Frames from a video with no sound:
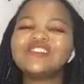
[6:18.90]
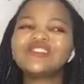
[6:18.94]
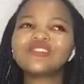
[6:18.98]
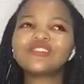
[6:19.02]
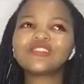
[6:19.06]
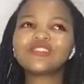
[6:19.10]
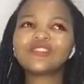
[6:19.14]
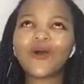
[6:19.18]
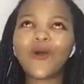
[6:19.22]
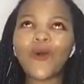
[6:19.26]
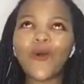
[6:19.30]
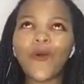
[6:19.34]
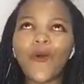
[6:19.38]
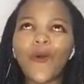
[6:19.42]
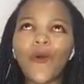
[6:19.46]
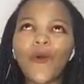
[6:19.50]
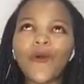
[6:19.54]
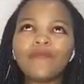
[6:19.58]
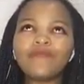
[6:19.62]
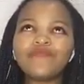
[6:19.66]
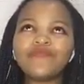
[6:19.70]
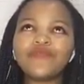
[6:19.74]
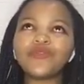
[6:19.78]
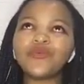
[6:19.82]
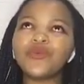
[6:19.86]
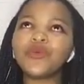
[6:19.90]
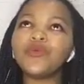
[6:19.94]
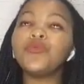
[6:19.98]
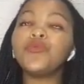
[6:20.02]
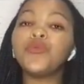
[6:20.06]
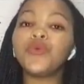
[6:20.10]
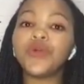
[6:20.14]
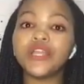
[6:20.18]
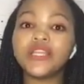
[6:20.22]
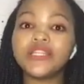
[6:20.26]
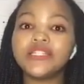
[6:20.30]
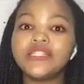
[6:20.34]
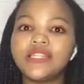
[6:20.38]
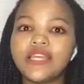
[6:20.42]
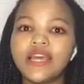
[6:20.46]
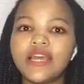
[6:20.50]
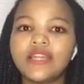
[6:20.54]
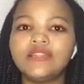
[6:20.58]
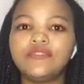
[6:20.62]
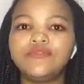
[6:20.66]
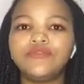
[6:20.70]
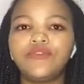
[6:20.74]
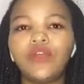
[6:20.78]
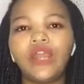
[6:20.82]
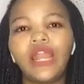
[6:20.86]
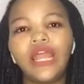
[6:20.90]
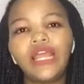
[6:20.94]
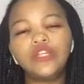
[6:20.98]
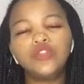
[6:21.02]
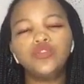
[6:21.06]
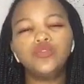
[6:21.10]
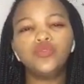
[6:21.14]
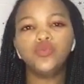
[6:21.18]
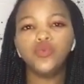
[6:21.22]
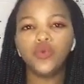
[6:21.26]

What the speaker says: So we waited for like